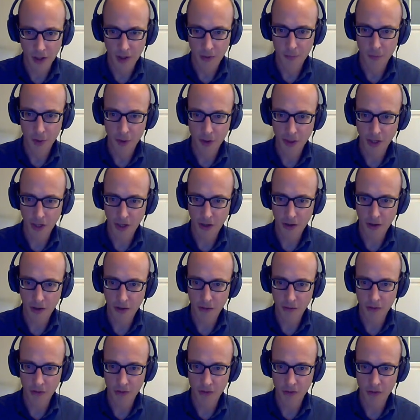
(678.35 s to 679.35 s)
But
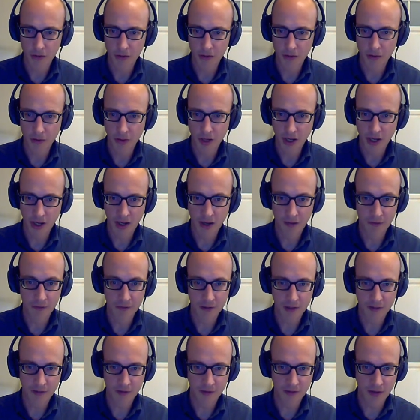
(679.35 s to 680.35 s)
now you have,
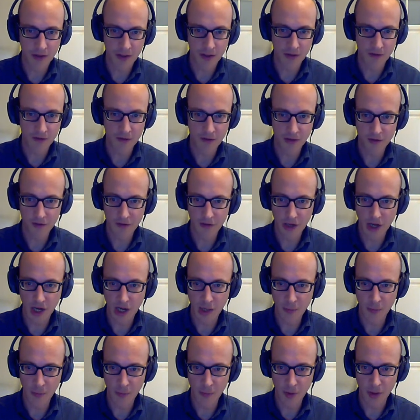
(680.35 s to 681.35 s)
let's say, 16
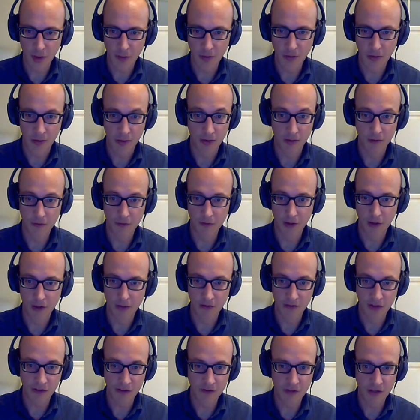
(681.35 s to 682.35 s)

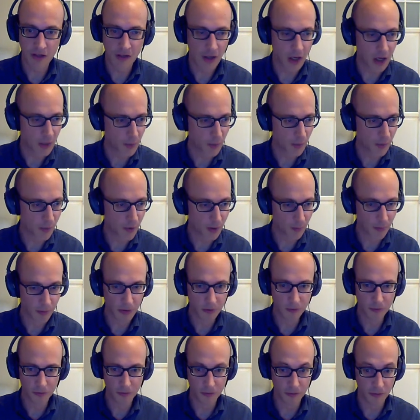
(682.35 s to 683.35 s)

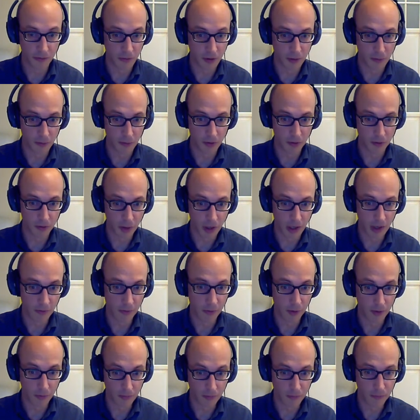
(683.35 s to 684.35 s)
hyperparameters, so you want to have
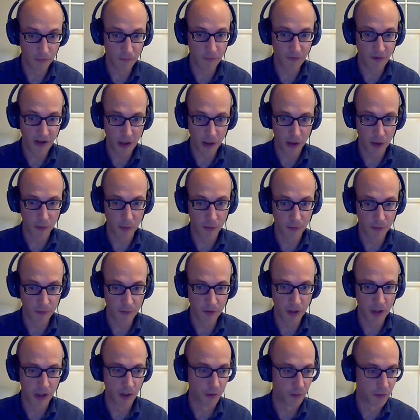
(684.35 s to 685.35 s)
a fair number of
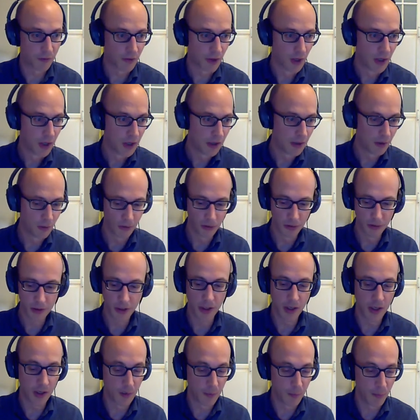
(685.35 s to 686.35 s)
trials. You're
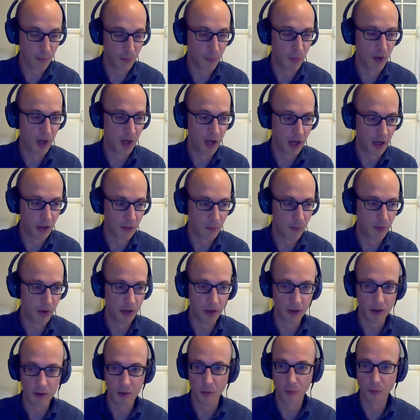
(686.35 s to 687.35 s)
looking at a big
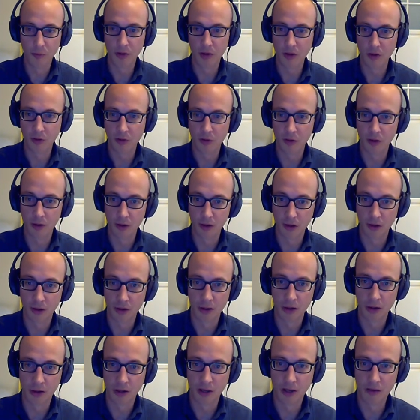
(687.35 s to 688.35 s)
computation
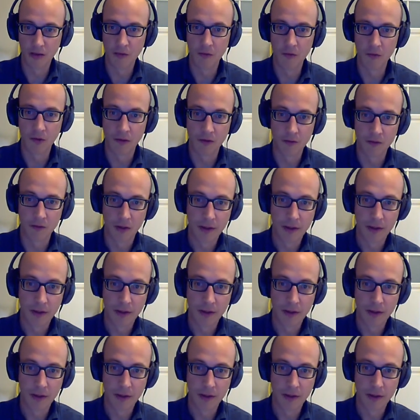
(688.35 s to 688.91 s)
exercise.